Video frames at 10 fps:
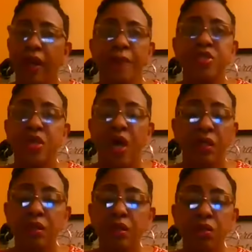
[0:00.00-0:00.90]
And I'm
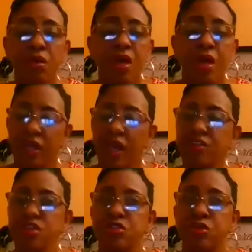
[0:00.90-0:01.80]
telling you, they
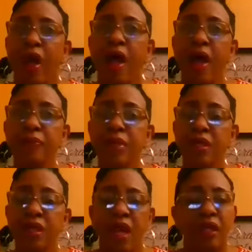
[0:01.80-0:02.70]
just grabbed
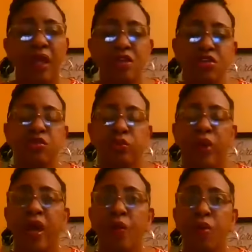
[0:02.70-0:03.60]
it and they just
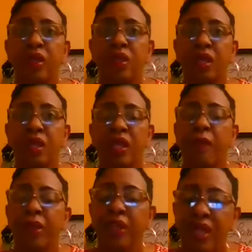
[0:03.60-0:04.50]
ran with it and they
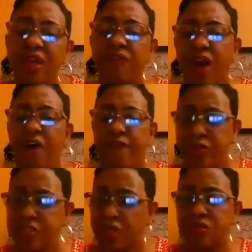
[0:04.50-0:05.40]
believed God for
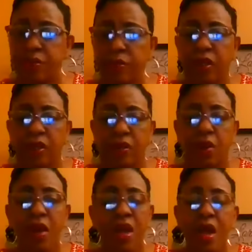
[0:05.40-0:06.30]
such a
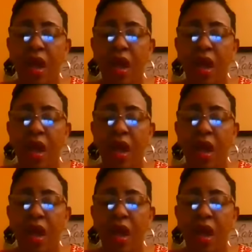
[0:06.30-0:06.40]
miracle.